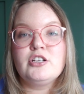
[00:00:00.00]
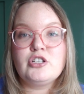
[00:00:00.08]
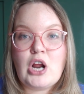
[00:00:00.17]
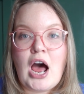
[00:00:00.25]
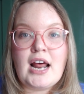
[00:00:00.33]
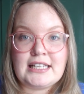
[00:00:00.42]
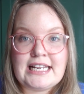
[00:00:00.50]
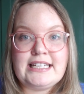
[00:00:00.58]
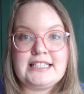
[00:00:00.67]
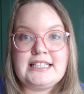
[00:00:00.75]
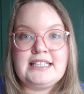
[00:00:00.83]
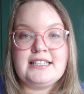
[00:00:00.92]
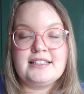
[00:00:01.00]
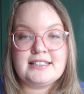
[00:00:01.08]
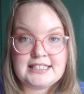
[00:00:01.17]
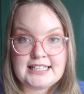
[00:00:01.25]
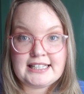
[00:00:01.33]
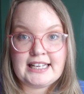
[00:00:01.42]
not leggy
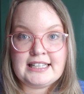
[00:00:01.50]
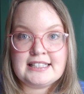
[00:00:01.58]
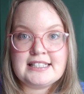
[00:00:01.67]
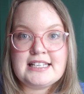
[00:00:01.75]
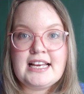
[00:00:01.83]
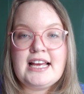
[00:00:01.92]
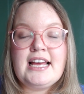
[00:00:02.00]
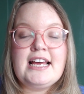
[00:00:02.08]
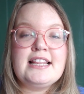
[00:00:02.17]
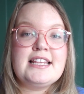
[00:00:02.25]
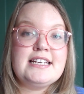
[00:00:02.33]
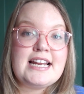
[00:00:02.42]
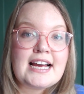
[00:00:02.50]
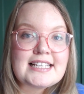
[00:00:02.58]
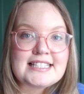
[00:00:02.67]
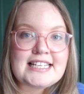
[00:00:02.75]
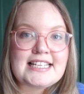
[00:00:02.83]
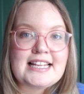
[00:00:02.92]
seedlings. The
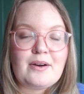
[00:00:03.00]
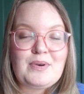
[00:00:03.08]
next thing that